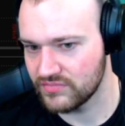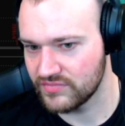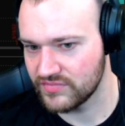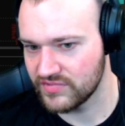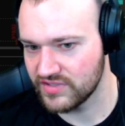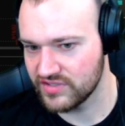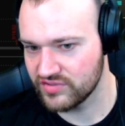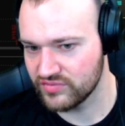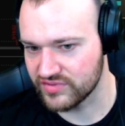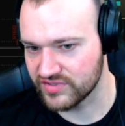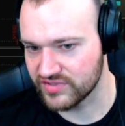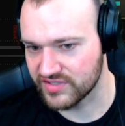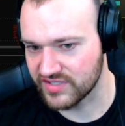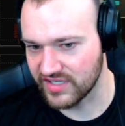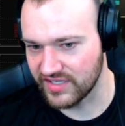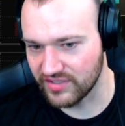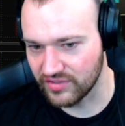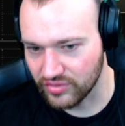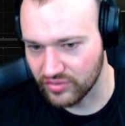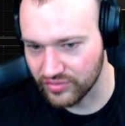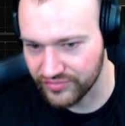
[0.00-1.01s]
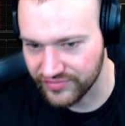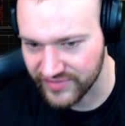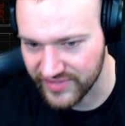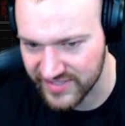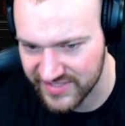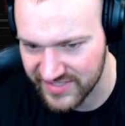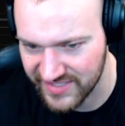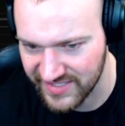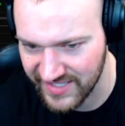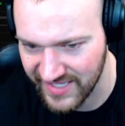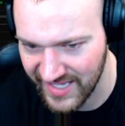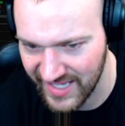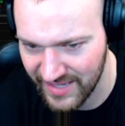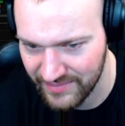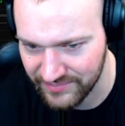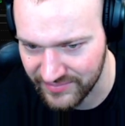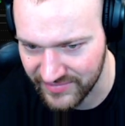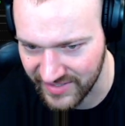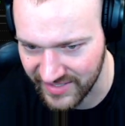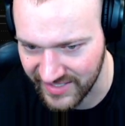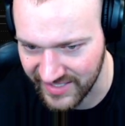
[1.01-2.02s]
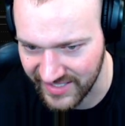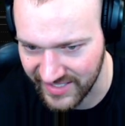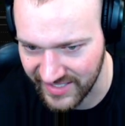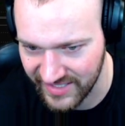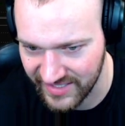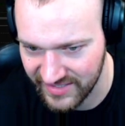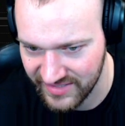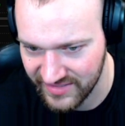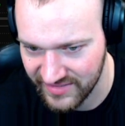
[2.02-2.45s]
This one's kind of holding this gap that it had.